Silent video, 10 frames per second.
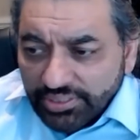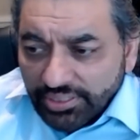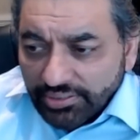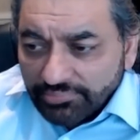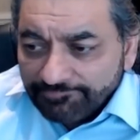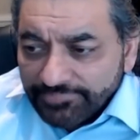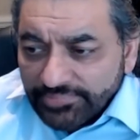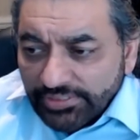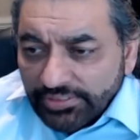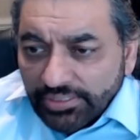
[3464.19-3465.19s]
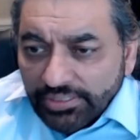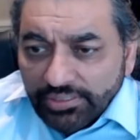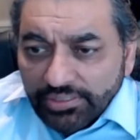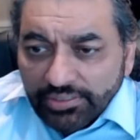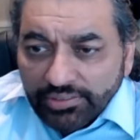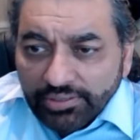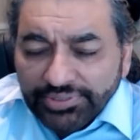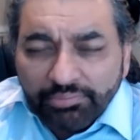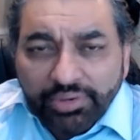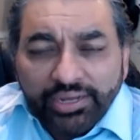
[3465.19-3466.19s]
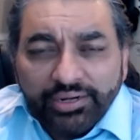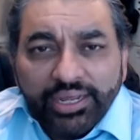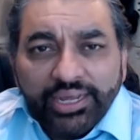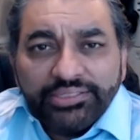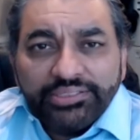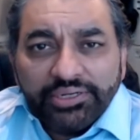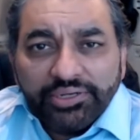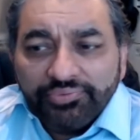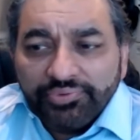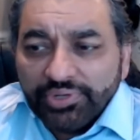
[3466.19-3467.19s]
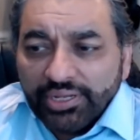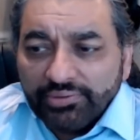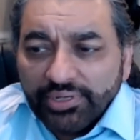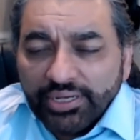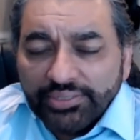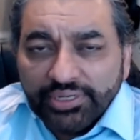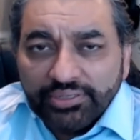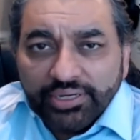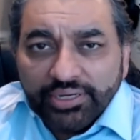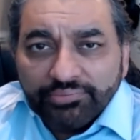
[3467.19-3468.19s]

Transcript: I think by and large, if you can, I think